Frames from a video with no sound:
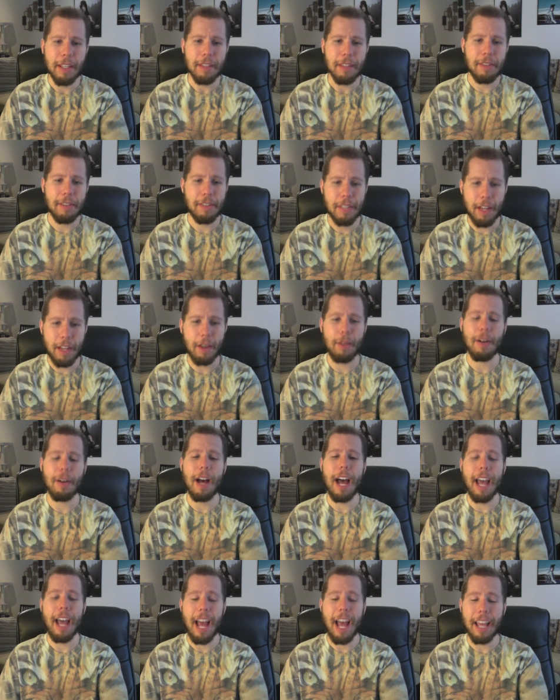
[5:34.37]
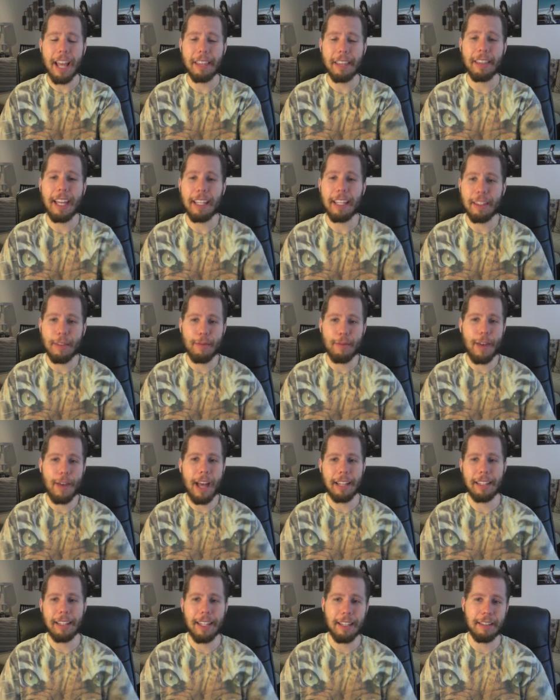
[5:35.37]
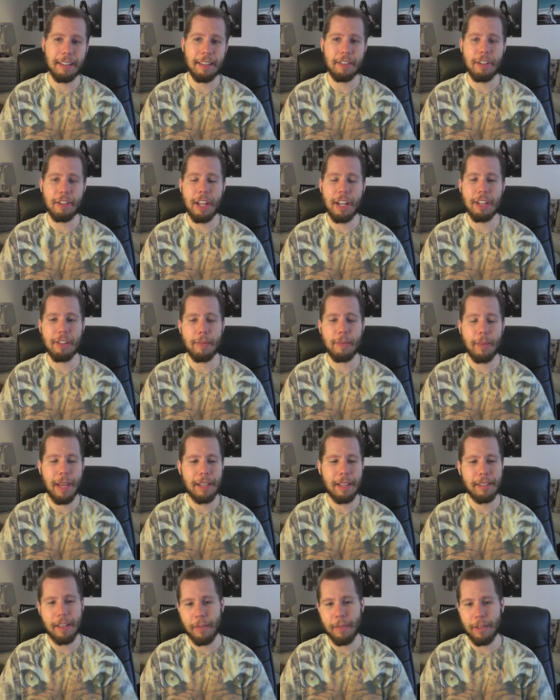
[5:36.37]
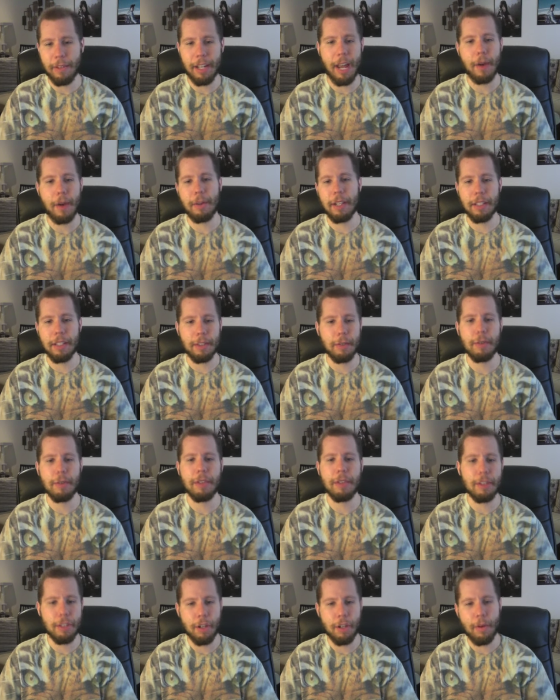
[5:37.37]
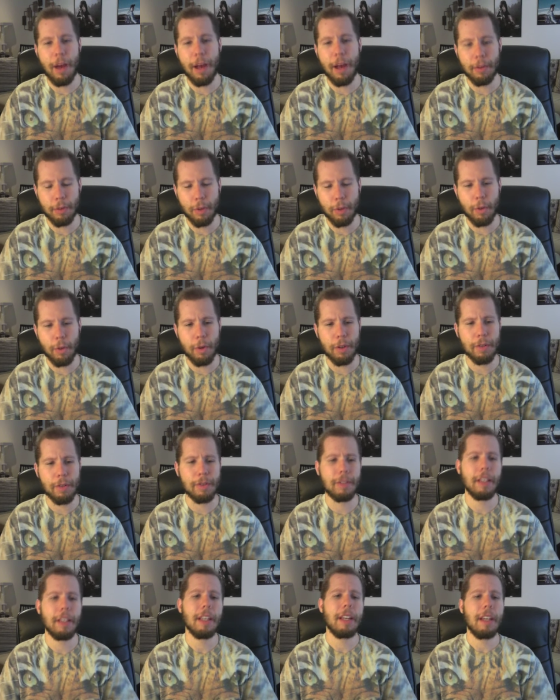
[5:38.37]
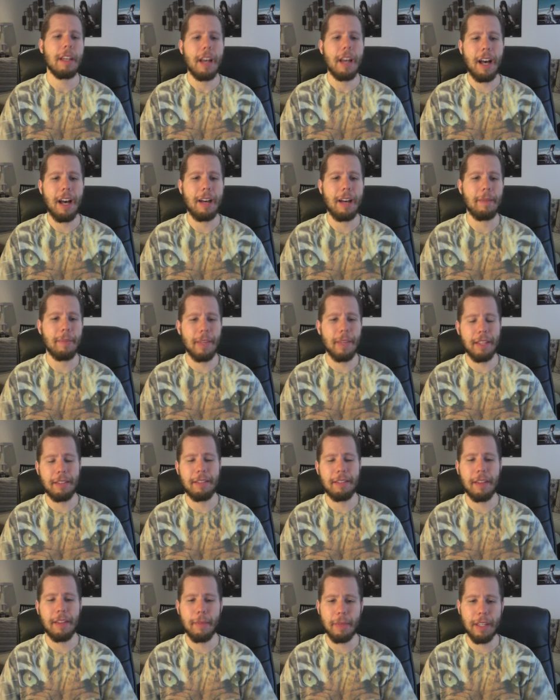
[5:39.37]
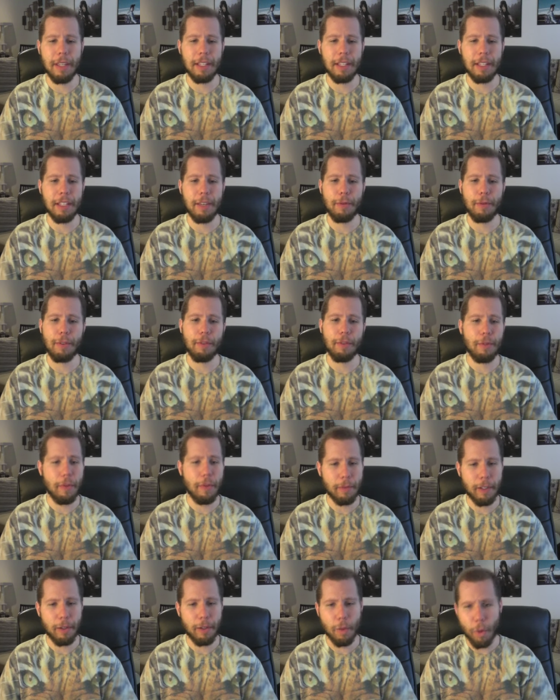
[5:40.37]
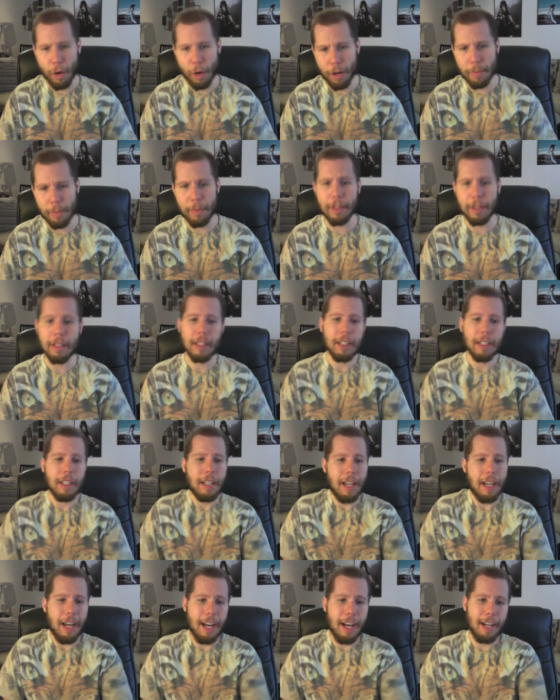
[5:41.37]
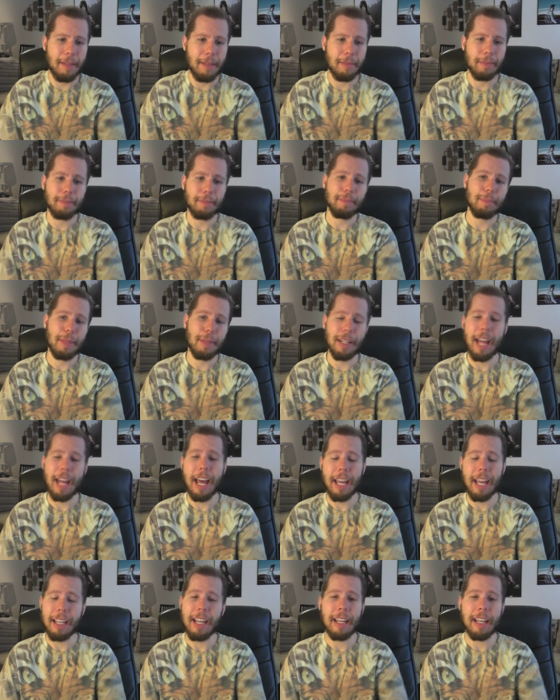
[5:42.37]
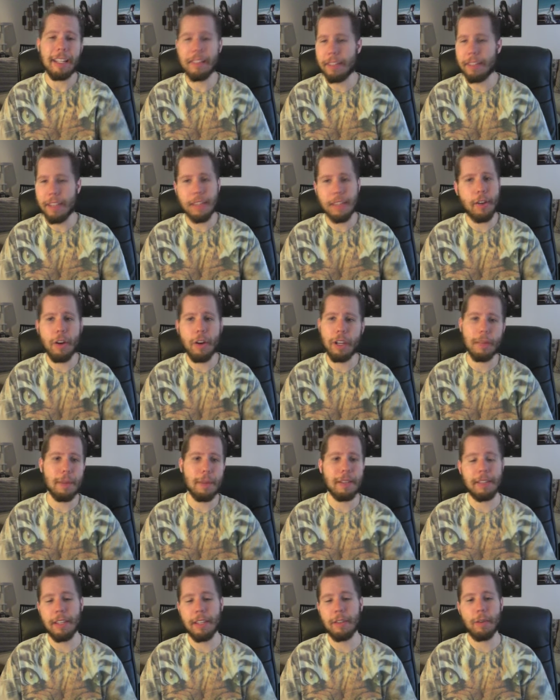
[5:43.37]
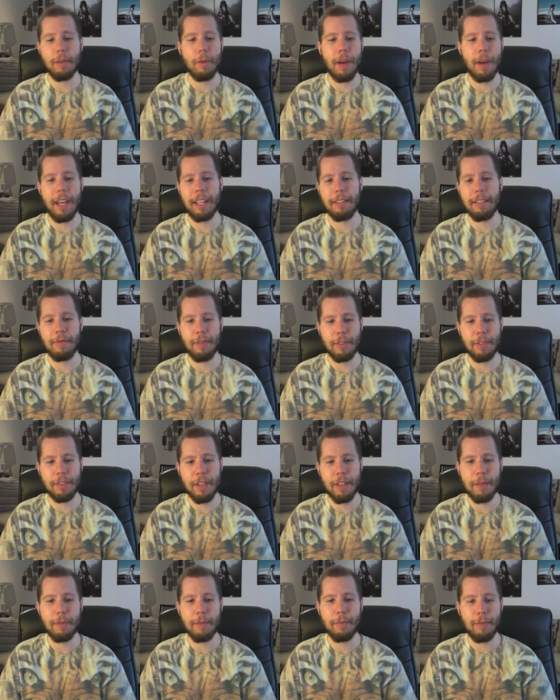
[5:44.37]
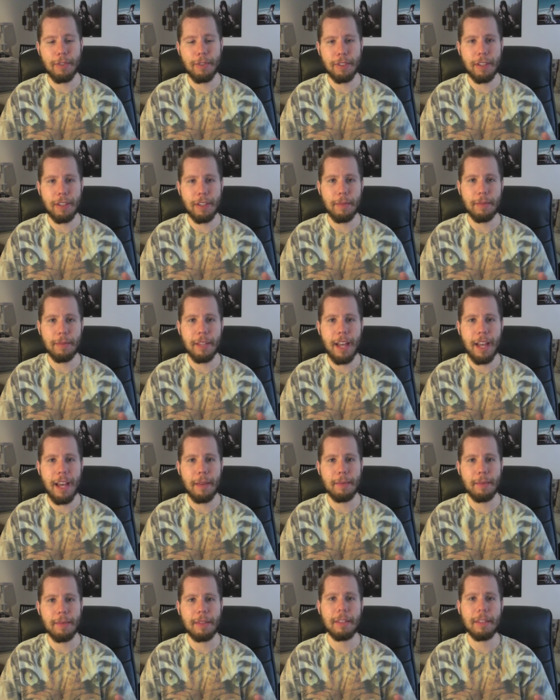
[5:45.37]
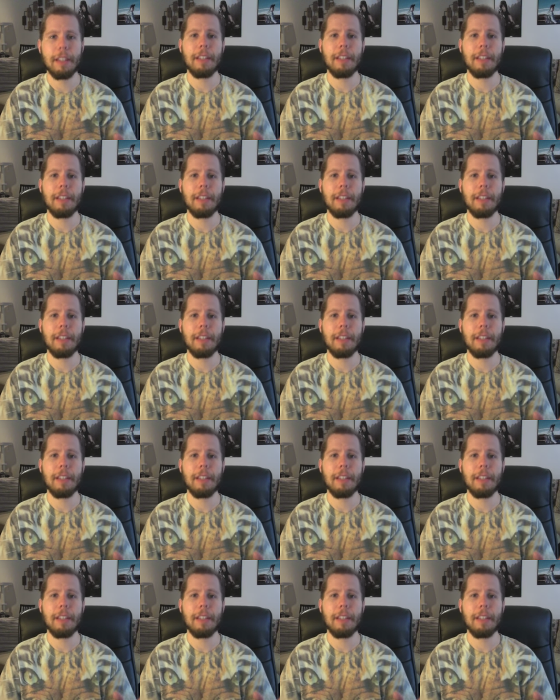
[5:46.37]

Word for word: still, I, I, like the fact that it's a change of pace every now and then, doing the show outdoors. Um, it's something different from the norm. Um, but I, I, could see the arguments either way. And for some, for sometimes